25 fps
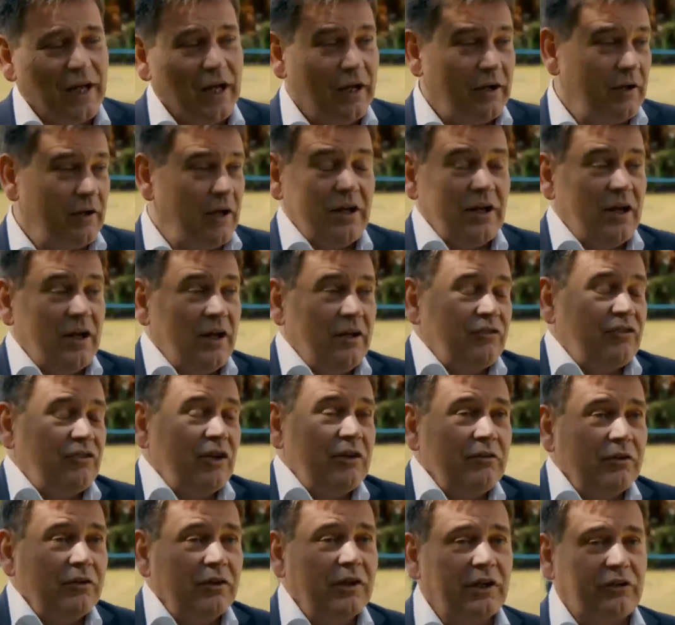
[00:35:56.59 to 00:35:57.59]
A
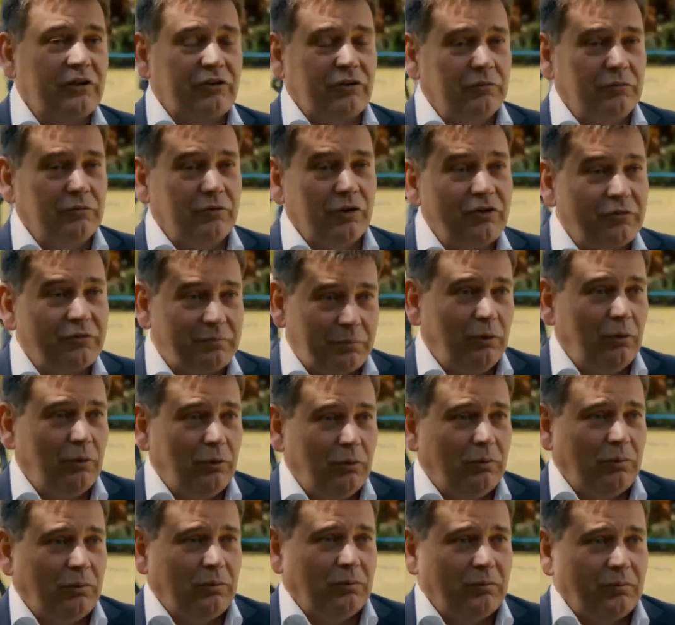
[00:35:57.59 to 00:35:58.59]
general election does
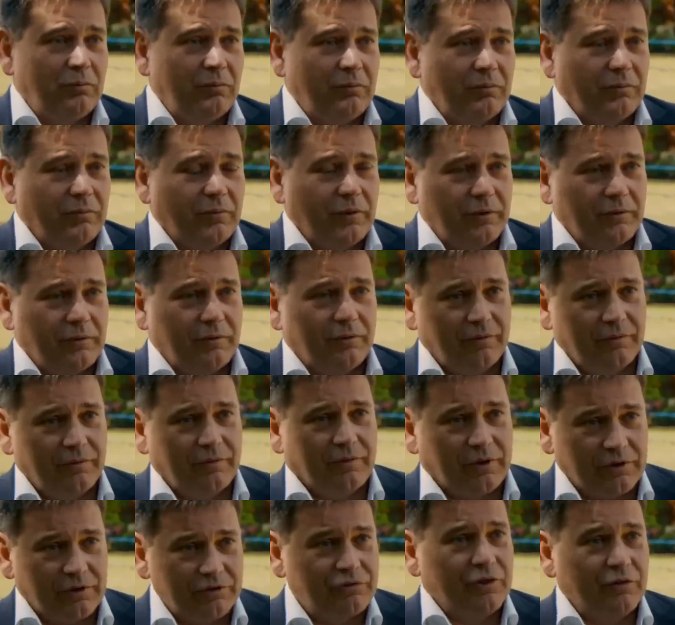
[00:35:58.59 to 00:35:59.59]
pull
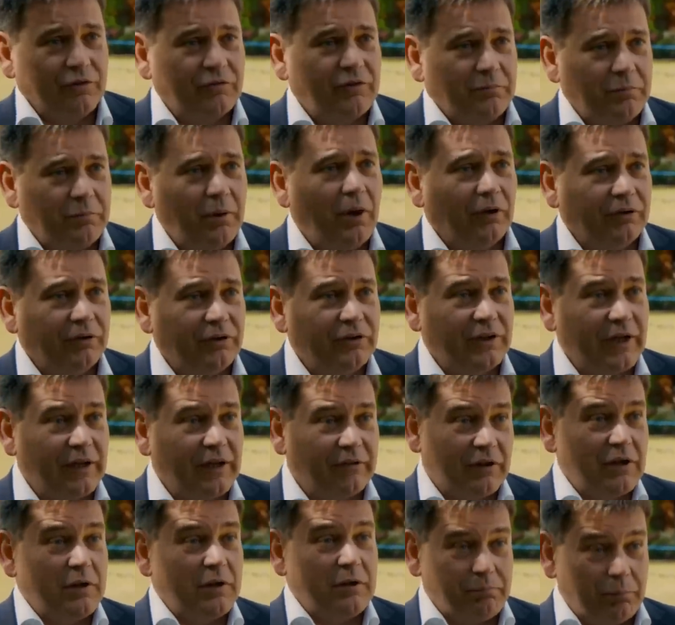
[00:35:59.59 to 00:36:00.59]
the Conservative Party
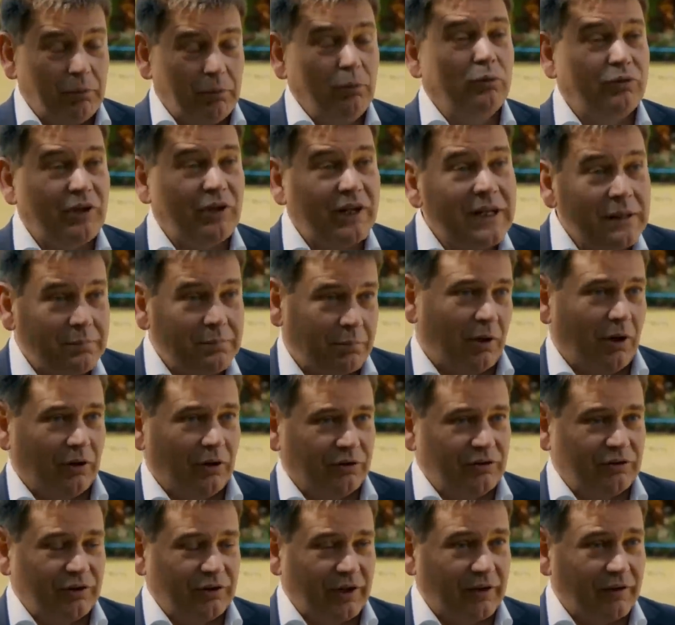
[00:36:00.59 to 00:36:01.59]
together. It pulls any
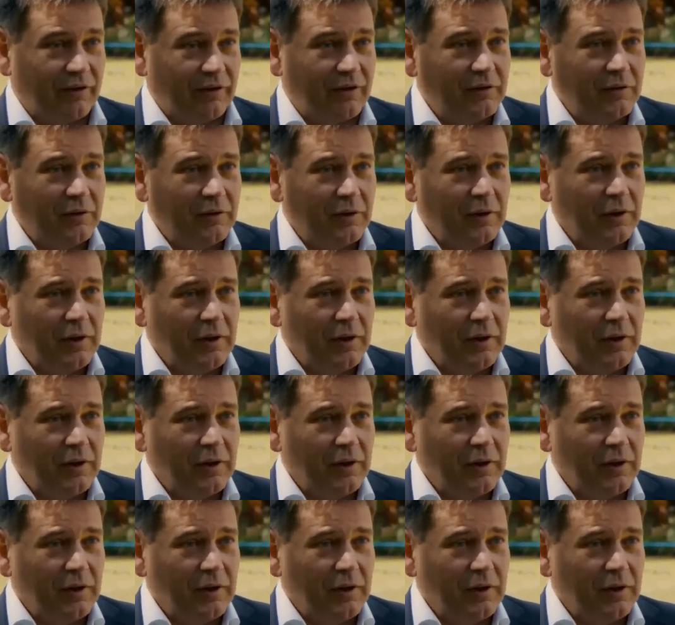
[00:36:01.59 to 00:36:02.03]
party together.